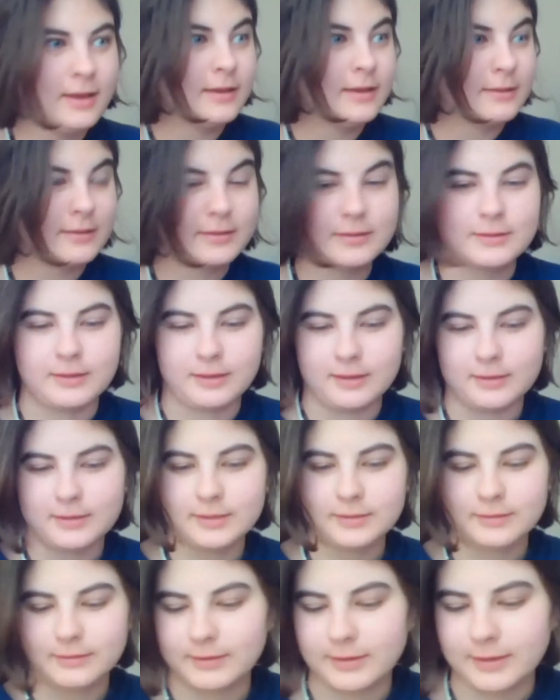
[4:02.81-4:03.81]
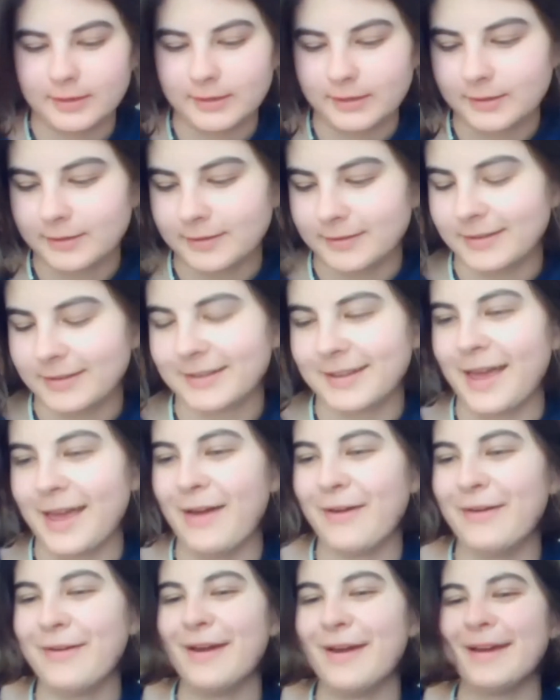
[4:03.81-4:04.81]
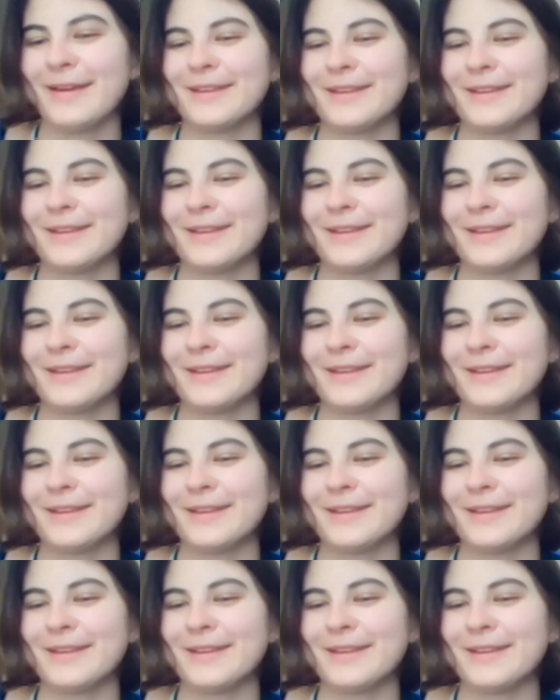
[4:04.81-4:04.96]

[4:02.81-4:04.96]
stuttering and stuff.